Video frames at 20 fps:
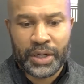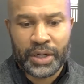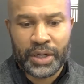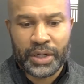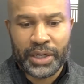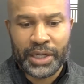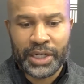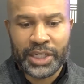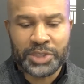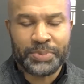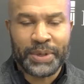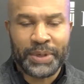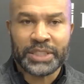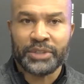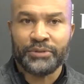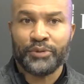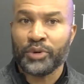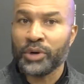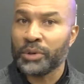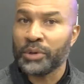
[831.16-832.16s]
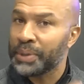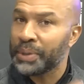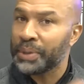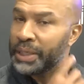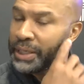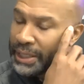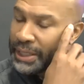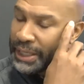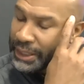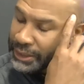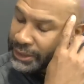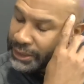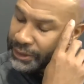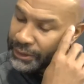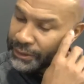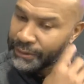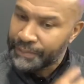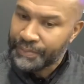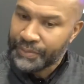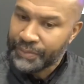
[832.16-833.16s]
And especially for a player that,
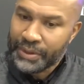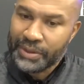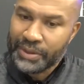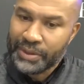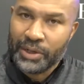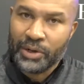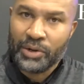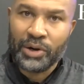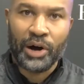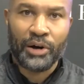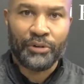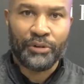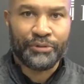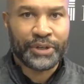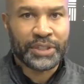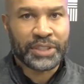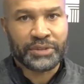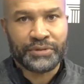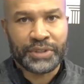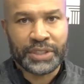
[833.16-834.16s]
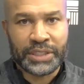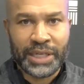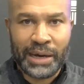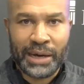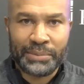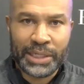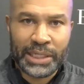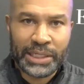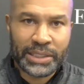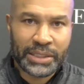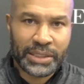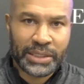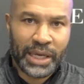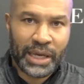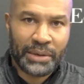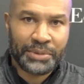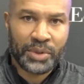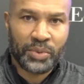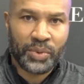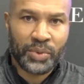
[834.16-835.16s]
you know, offensively dominated the
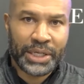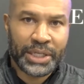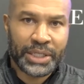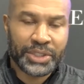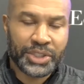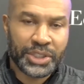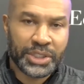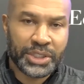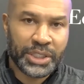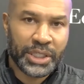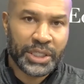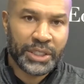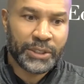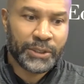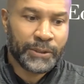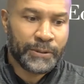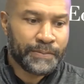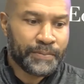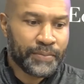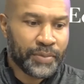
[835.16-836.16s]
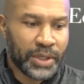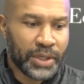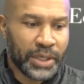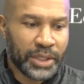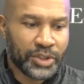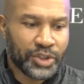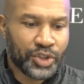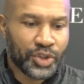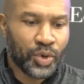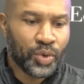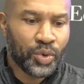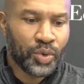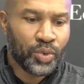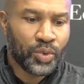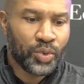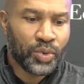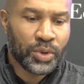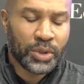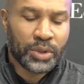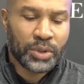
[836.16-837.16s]
game the way that she did in
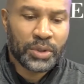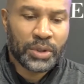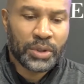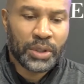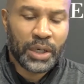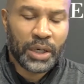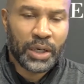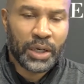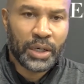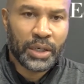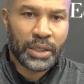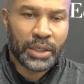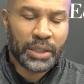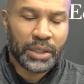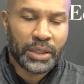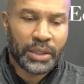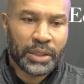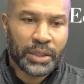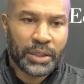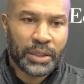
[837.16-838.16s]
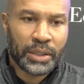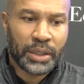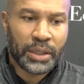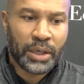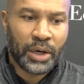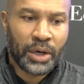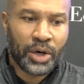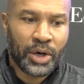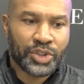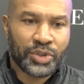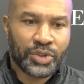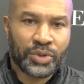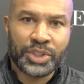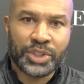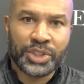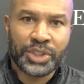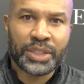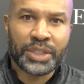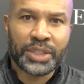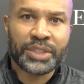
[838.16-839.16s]
school. Also
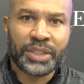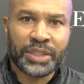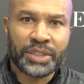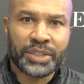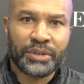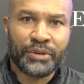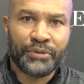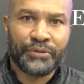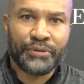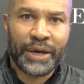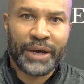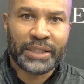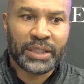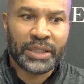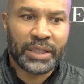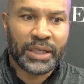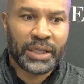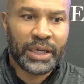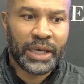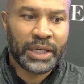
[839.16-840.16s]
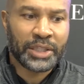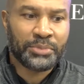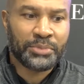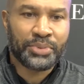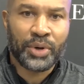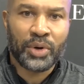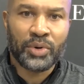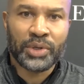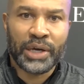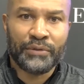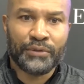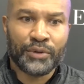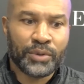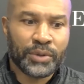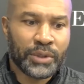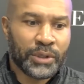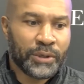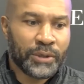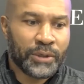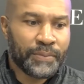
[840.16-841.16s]
adjusting to the fact that at the pro
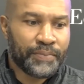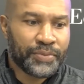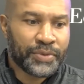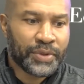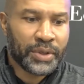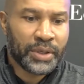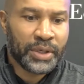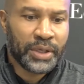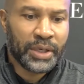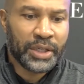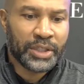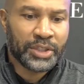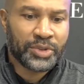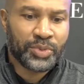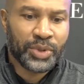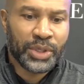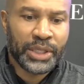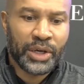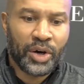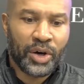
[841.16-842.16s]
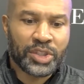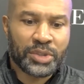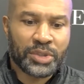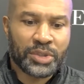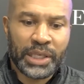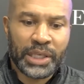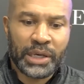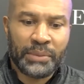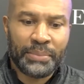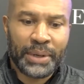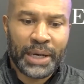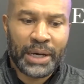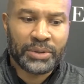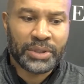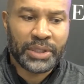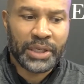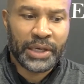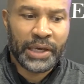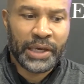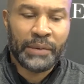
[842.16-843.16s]
level, it's really ultimately
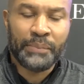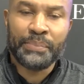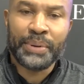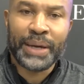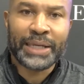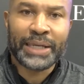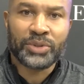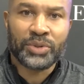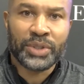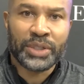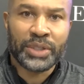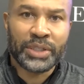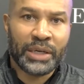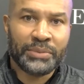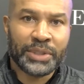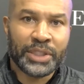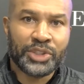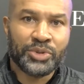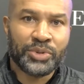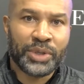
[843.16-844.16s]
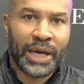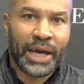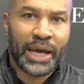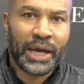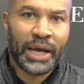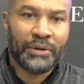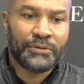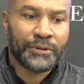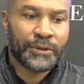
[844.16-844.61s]
about the impact on the game that you have